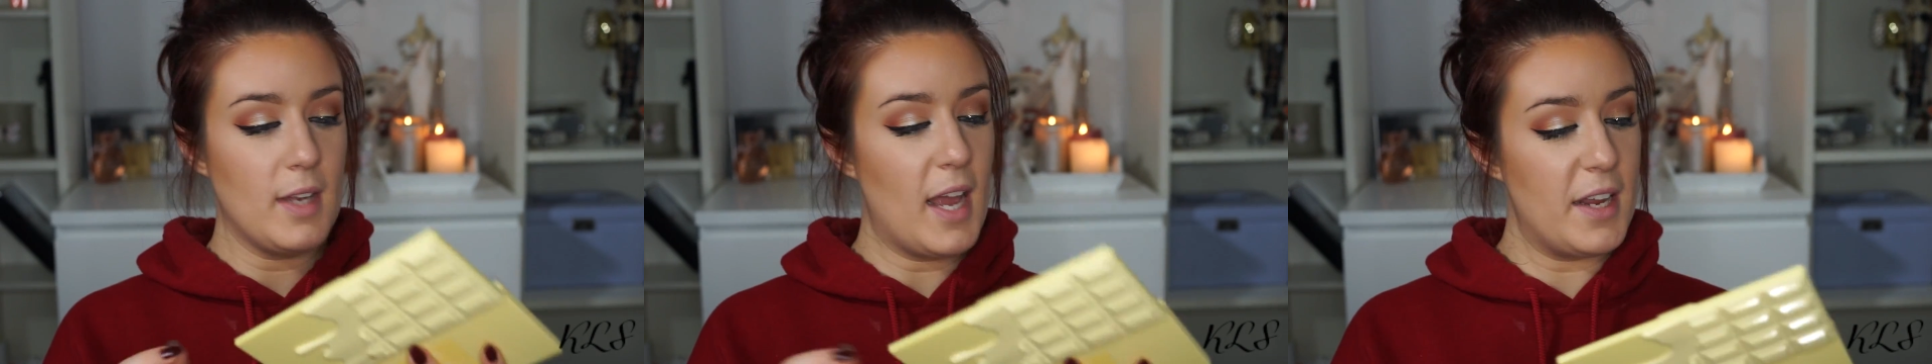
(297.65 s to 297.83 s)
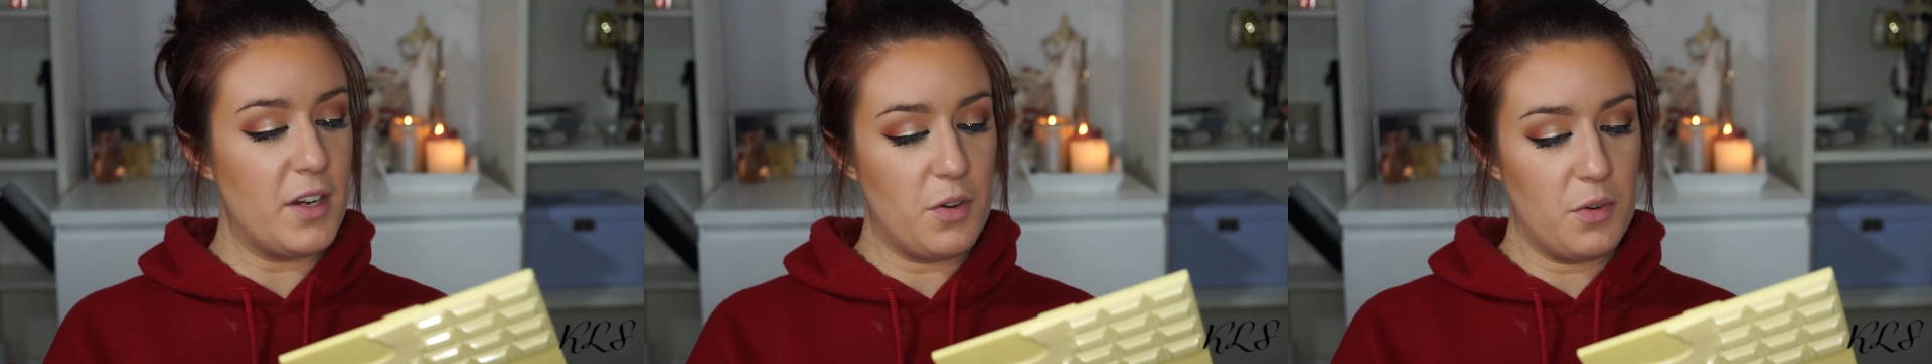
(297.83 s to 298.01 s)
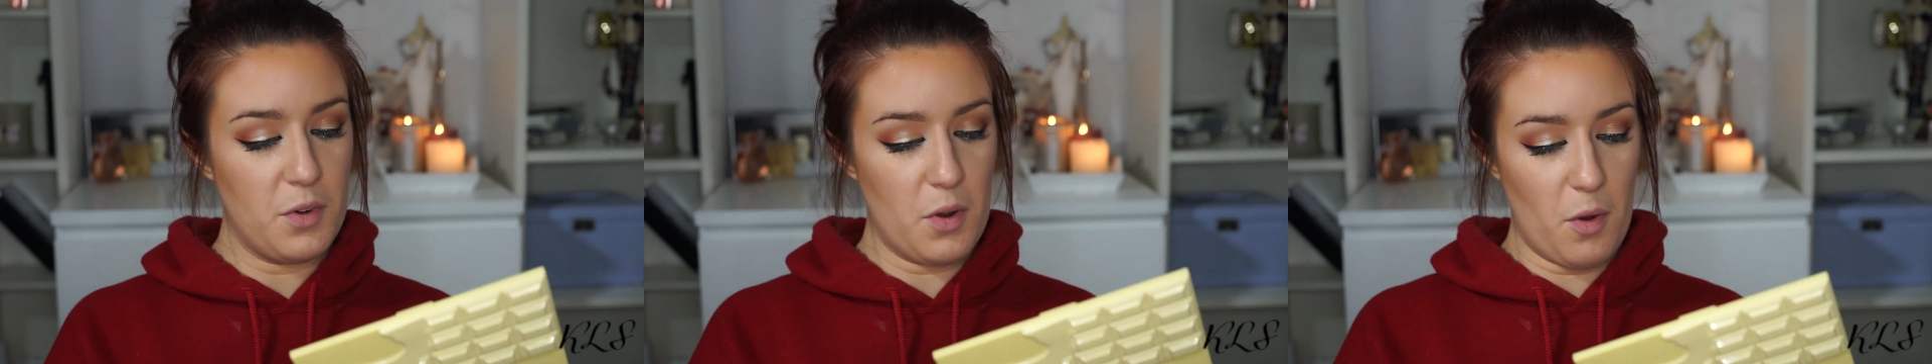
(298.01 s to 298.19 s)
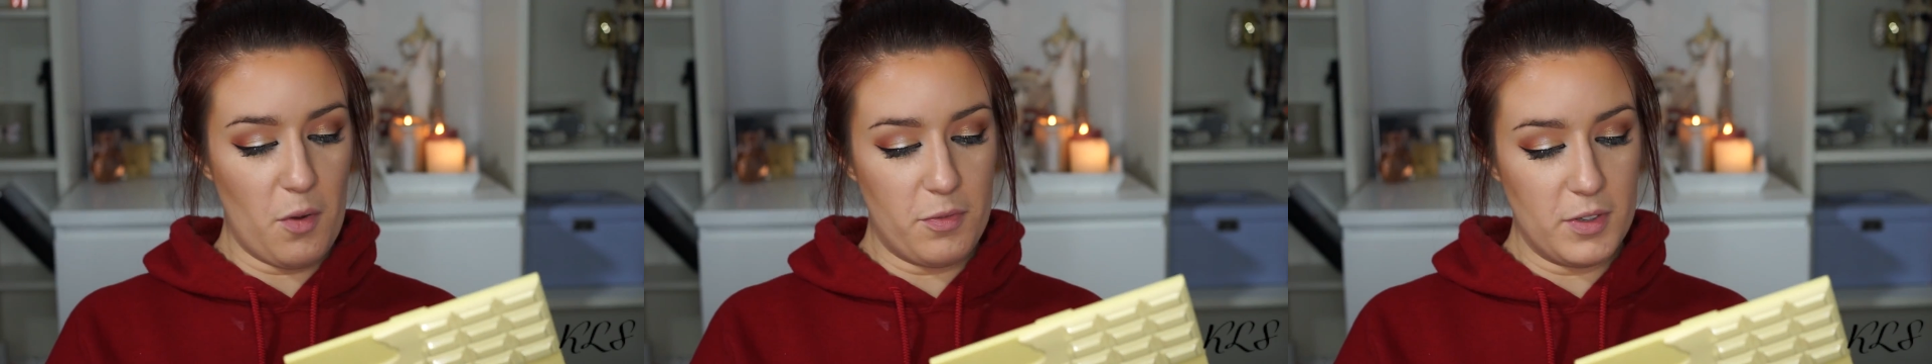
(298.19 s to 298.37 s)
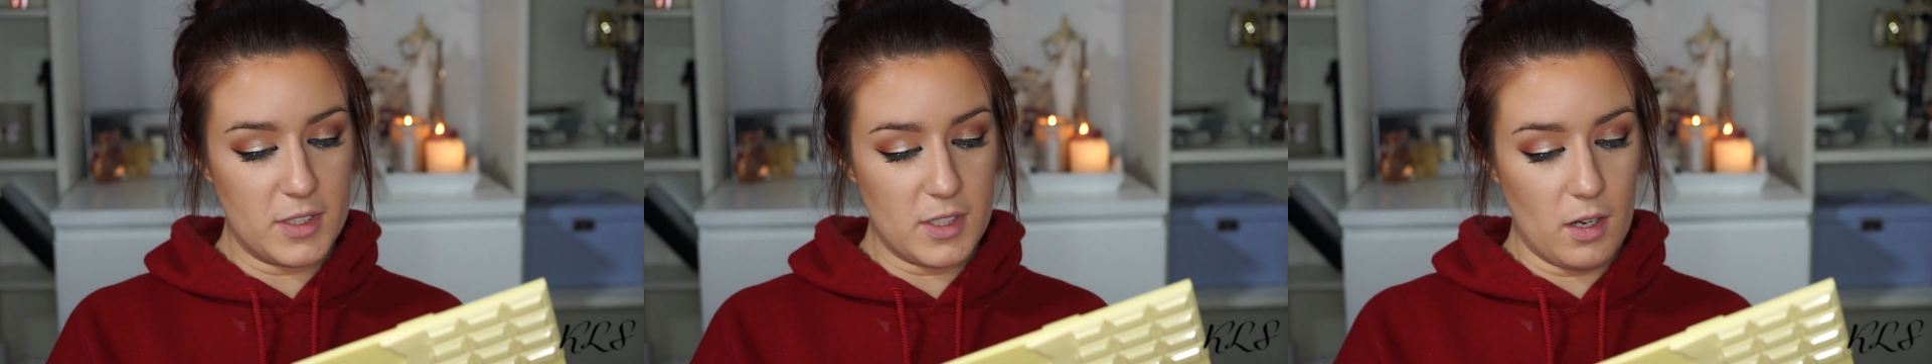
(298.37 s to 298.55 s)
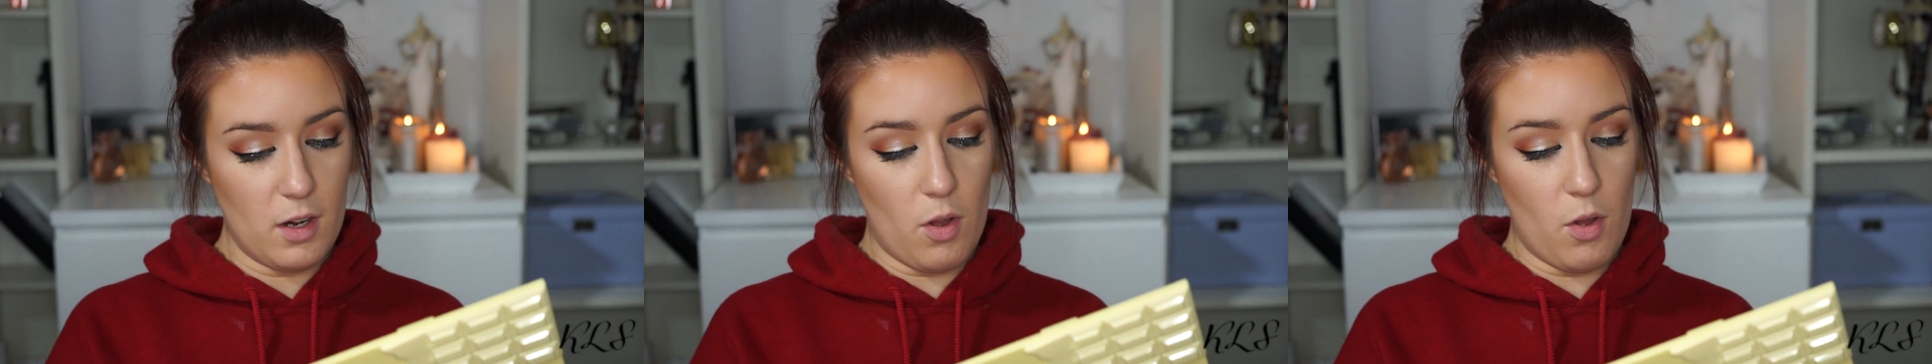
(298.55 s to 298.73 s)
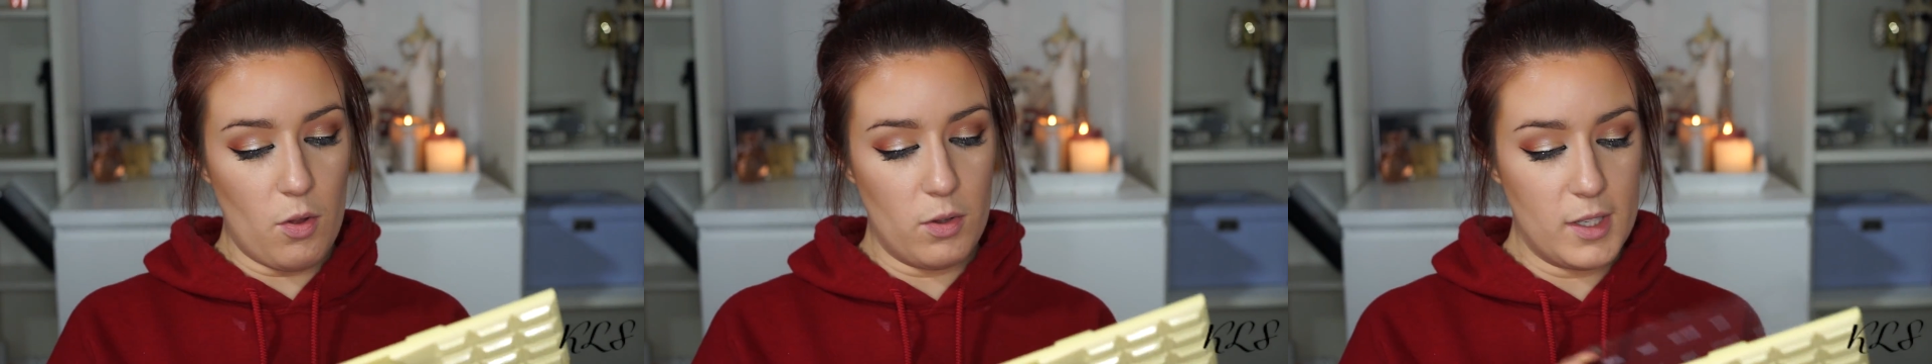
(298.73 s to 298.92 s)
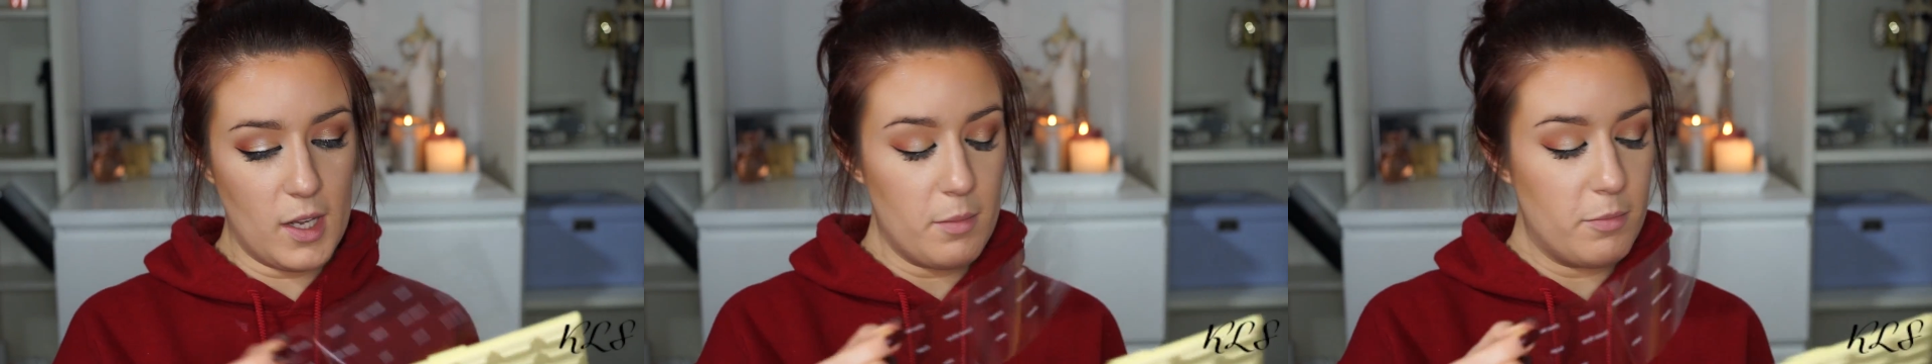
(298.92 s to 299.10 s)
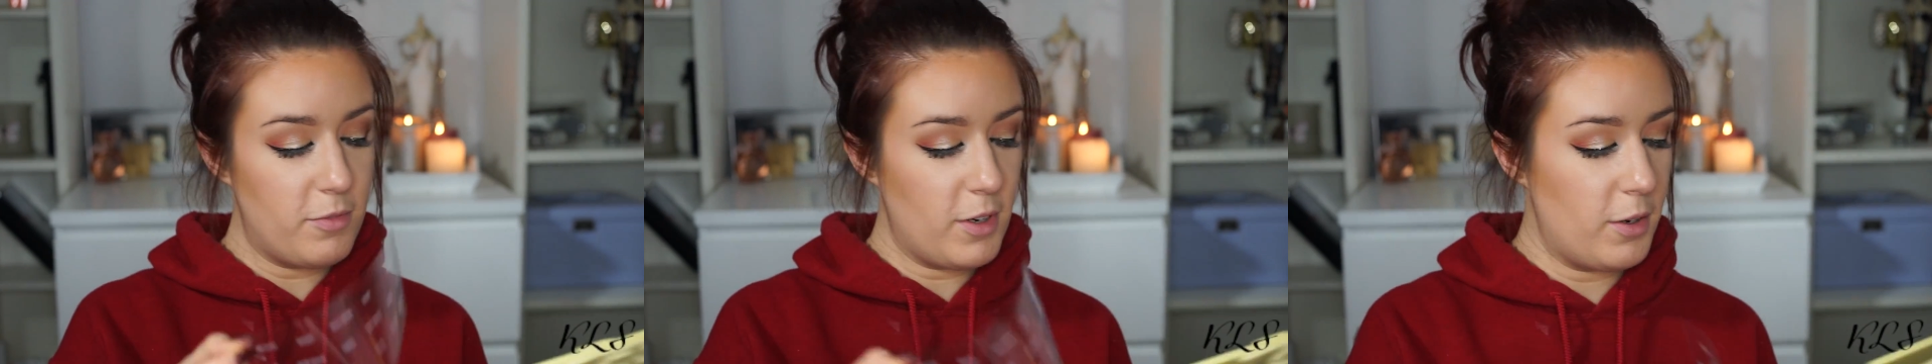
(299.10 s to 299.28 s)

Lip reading: I don't know if it's going to hold up